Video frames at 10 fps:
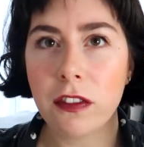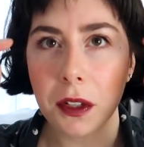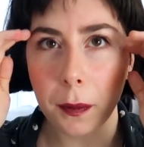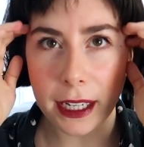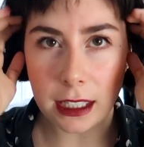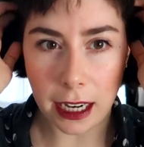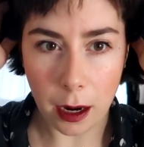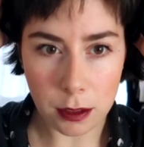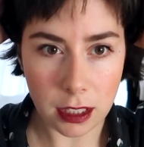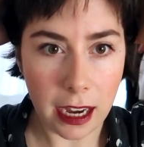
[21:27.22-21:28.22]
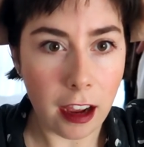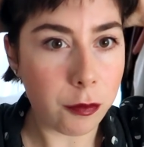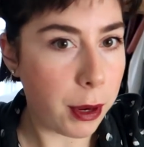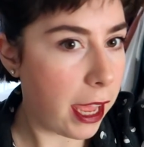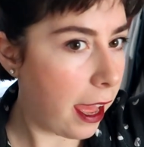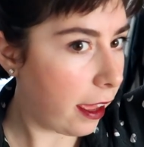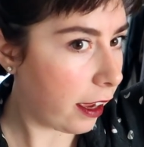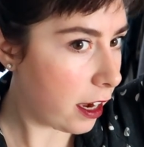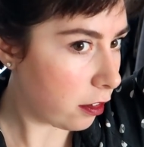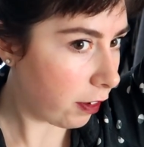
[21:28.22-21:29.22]
for the wedding day, I was gonna have my hair
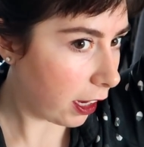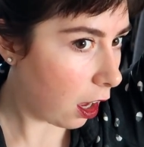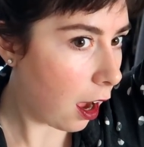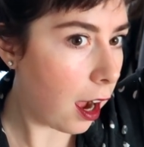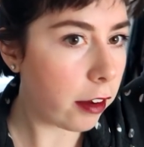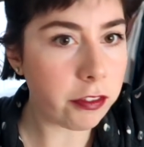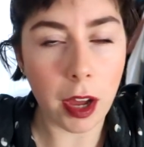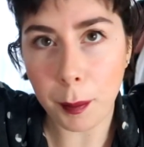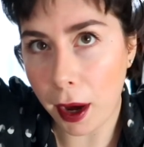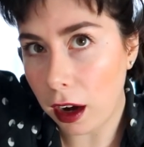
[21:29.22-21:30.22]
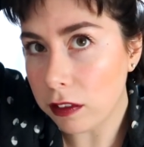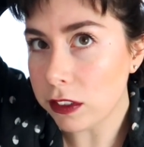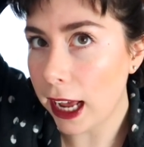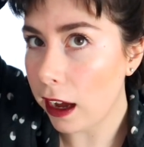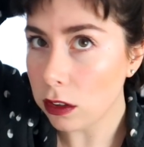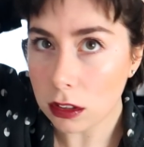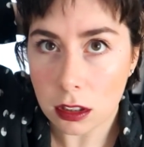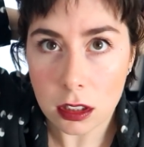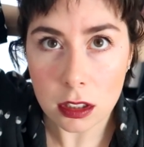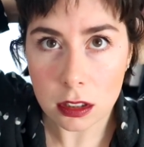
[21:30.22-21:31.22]
kind of like a half up, half down,
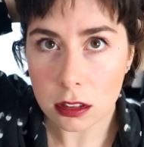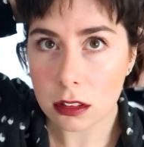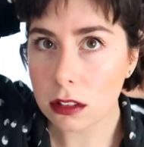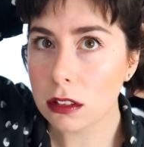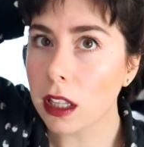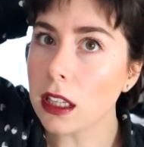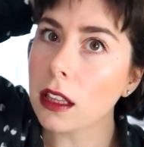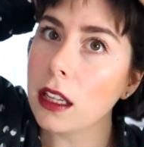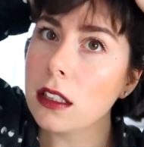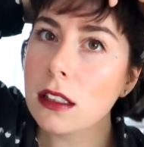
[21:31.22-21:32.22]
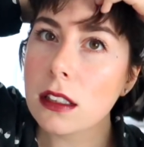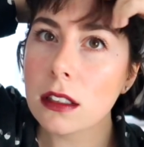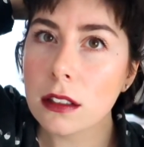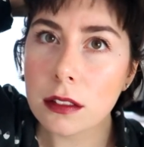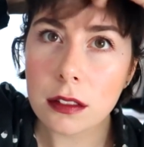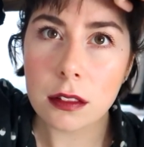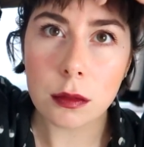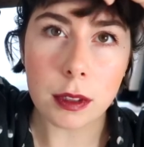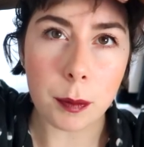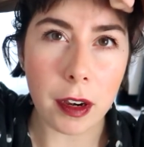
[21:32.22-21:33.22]
like this,
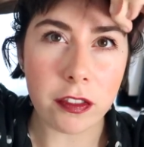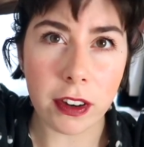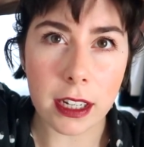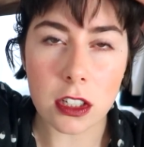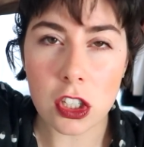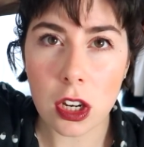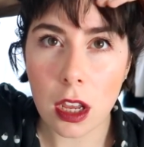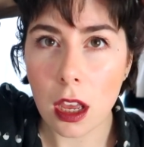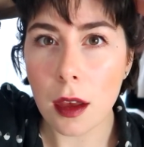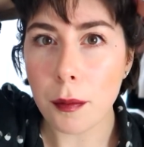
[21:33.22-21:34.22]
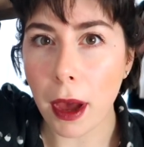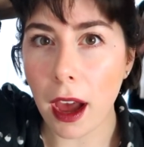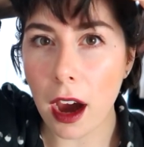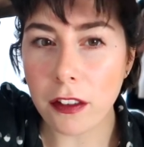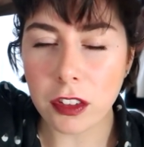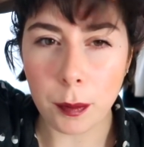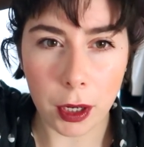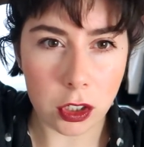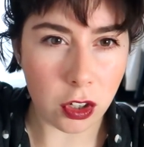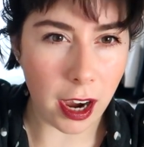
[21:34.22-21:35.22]
with my fringe. But after
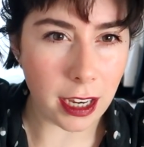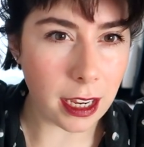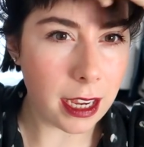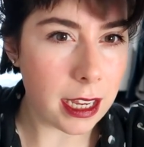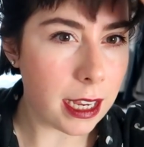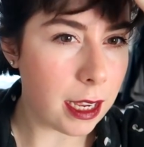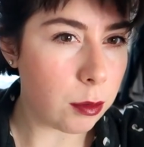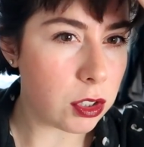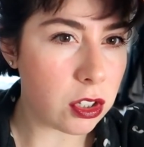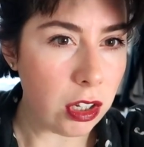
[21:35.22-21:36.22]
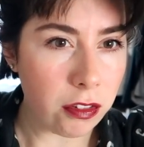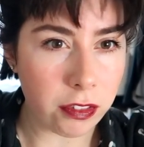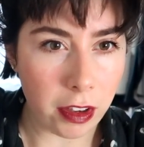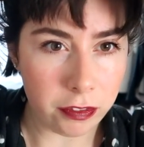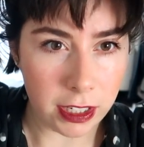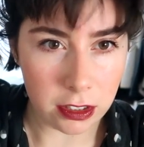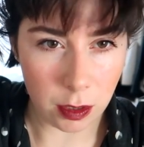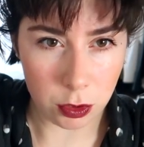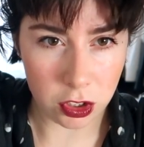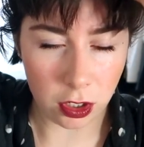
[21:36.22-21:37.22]
blow drying it, it was too fluffy because
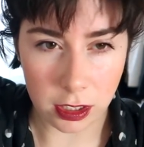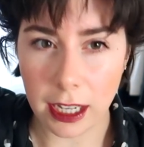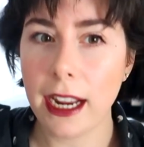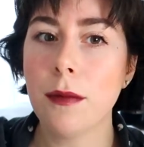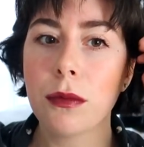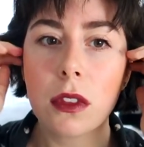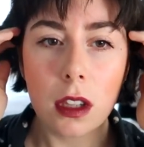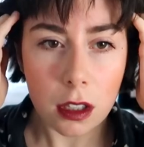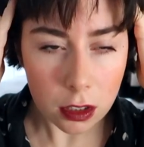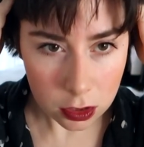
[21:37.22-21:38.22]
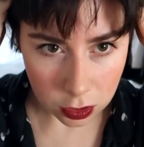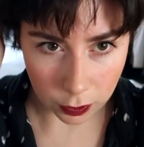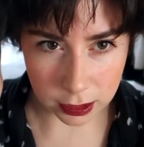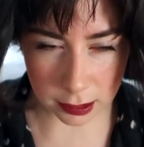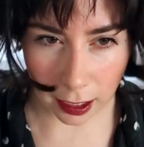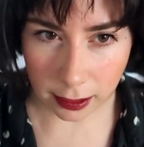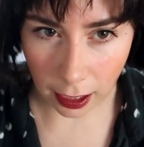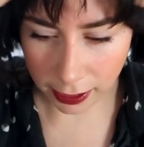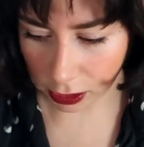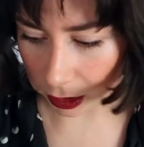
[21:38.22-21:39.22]
I washed it on the day. So
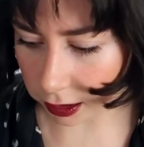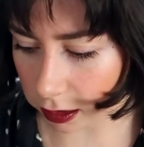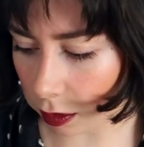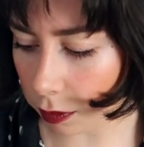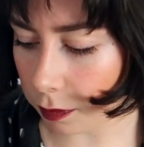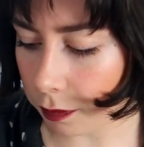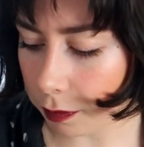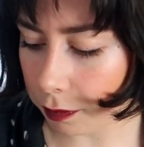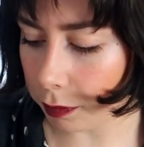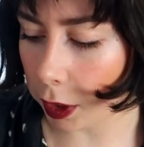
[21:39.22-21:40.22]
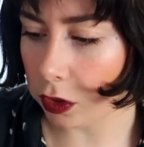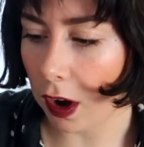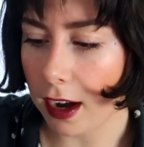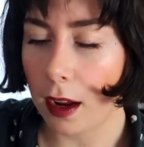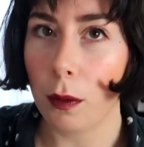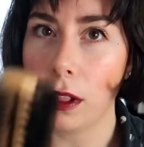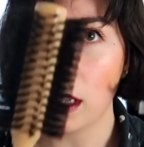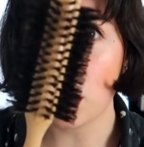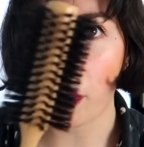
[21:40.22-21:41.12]
instead, I just blow dried it with this